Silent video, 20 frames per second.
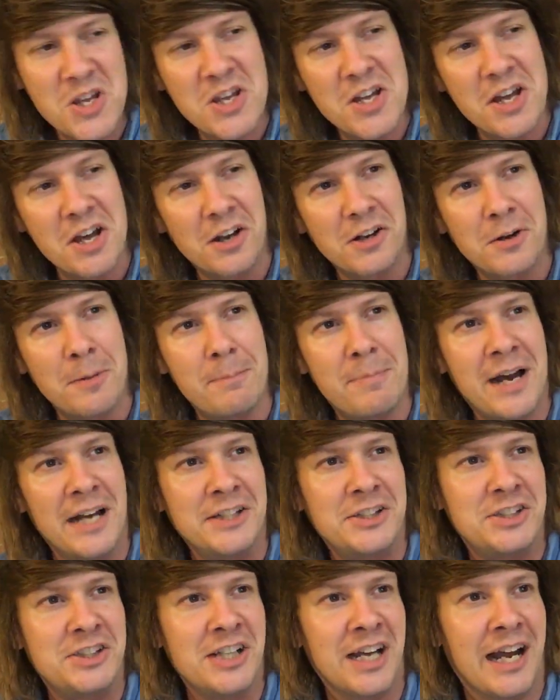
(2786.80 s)
I've got
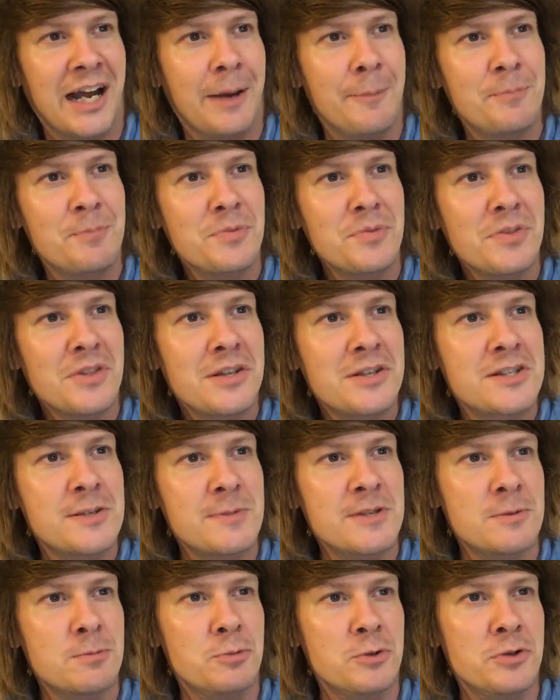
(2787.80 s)
bad chat.
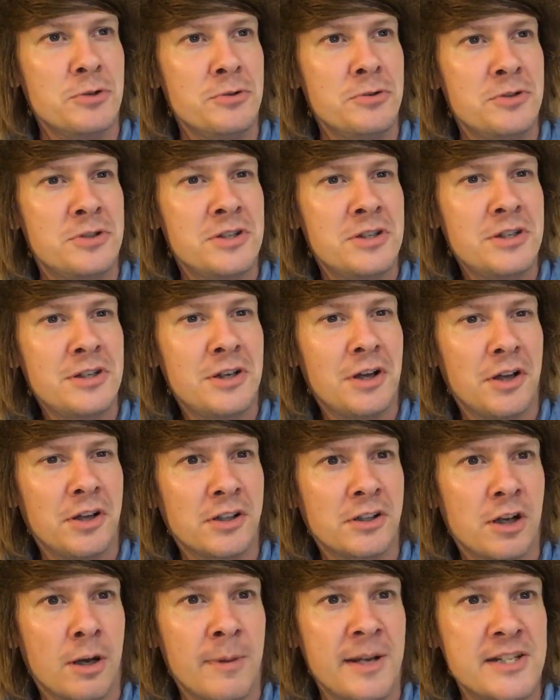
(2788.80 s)
Someone's wooed on the
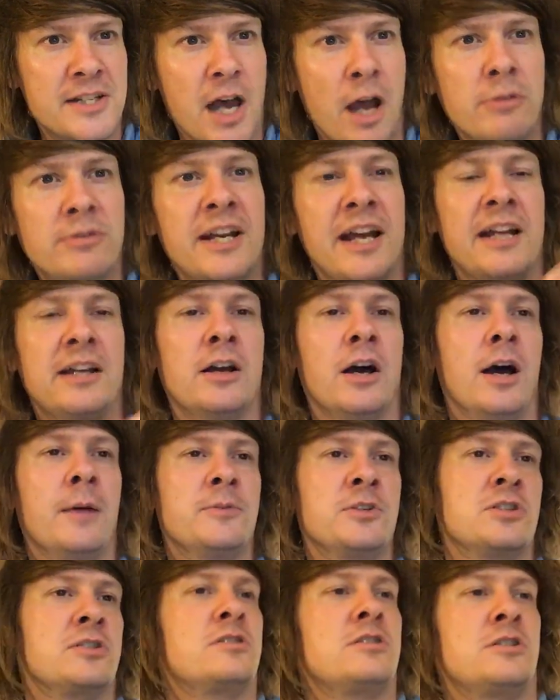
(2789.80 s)
comments. Okay, look, I'm
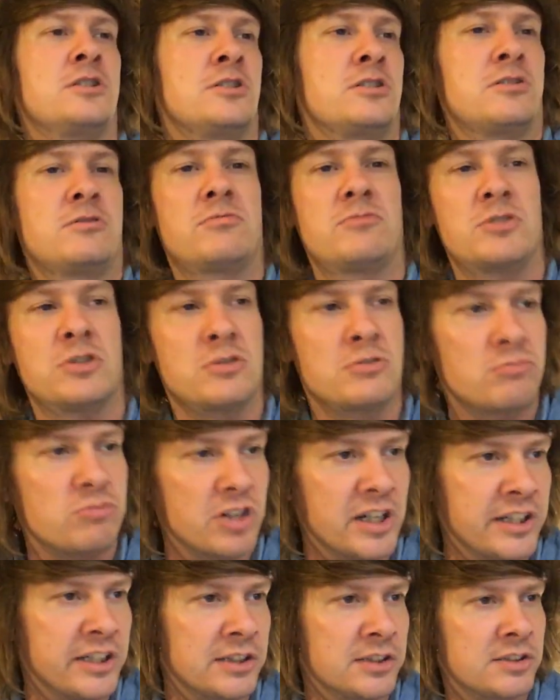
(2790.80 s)
just
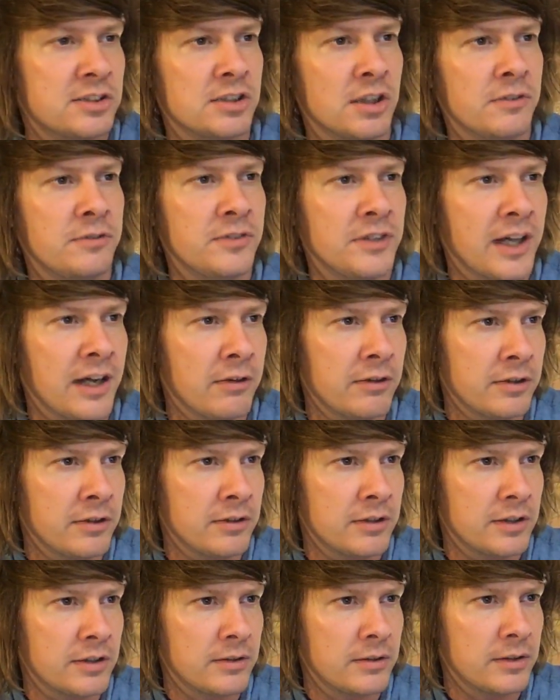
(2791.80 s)
reading stuff now
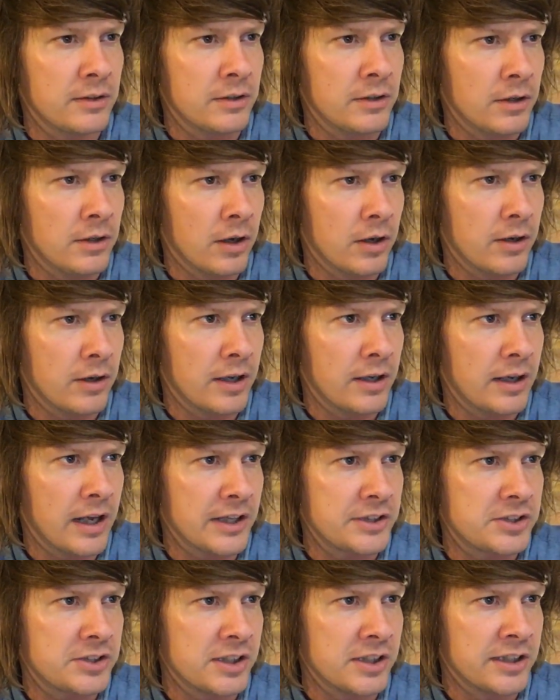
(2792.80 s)
and not
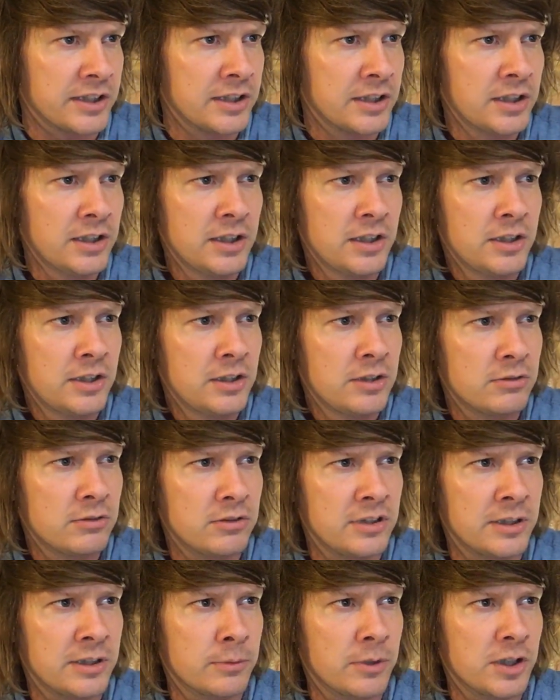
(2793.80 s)
actually
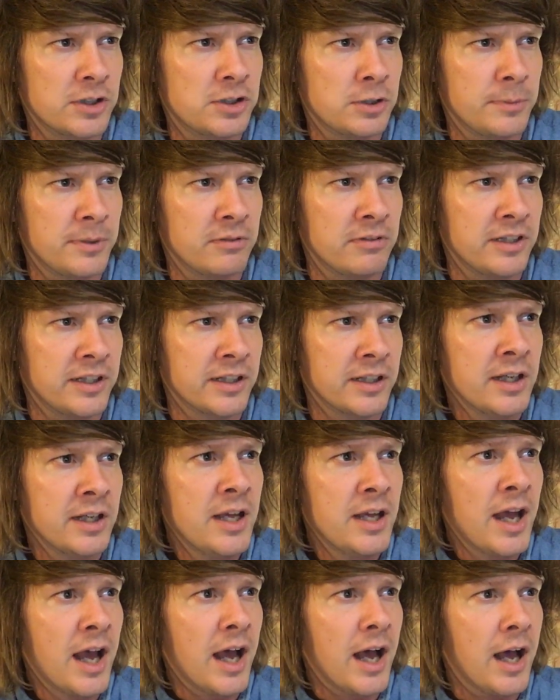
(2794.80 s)
reading what I should be reading.
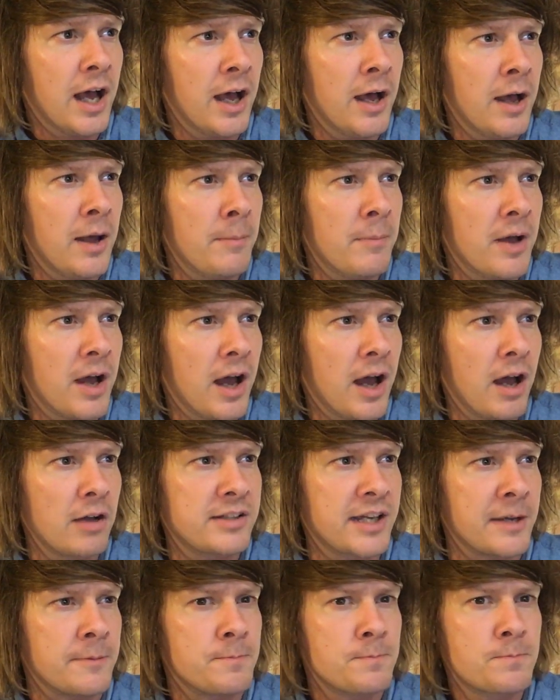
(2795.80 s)
Okay.